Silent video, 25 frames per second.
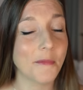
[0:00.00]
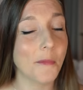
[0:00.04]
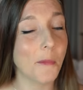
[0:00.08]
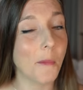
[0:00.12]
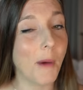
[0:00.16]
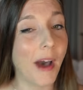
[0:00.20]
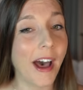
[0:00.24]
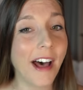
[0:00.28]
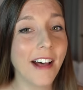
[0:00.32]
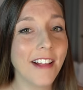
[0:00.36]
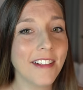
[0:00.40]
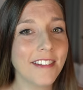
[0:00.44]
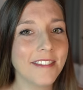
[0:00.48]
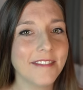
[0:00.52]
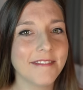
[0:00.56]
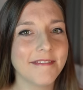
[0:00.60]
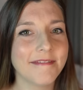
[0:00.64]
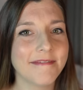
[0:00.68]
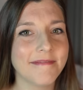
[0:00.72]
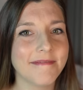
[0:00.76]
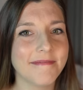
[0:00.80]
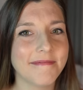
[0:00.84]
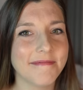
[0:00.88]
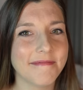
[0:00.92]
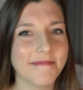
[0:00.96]
Well,
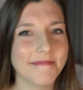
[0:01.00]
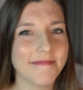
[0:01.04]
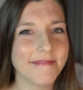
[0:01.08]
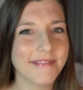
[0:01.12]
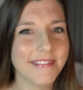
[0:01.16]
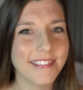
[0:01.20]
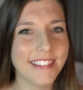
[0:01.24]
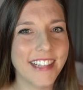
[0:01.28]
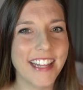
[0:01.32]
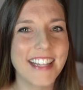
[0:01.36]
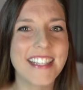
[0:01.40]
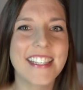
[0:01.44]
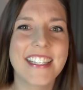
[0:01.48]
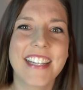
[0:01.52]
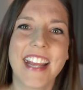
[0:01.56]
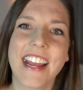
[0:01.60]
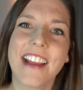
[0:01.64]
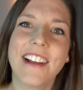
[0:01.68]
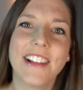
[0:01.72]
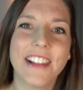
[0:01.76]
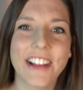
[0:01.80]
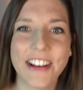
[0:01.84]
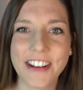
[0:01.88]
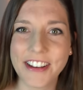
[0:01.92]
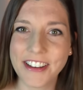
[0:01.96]
let's take
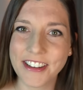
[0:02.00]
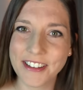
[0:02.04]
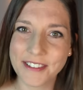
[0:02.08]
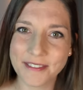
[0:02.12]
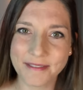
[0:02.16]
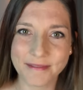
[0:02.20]
a look.